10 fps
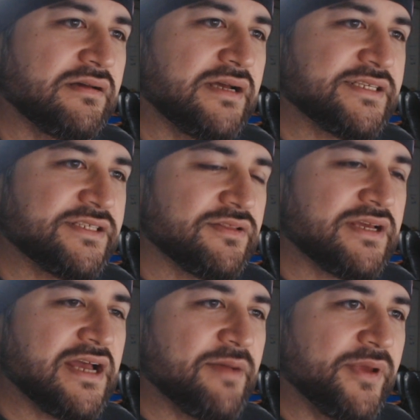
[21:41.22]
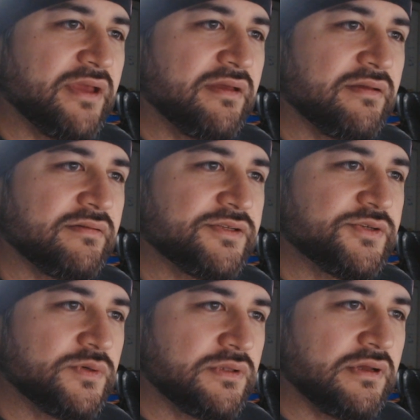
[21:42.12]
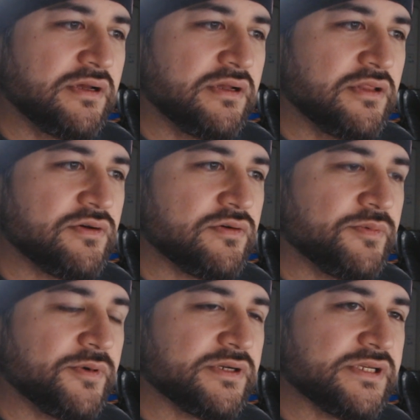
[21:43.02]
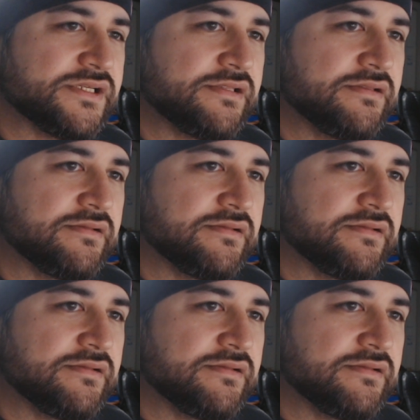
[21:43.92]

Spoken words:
I sold the copy to a local person.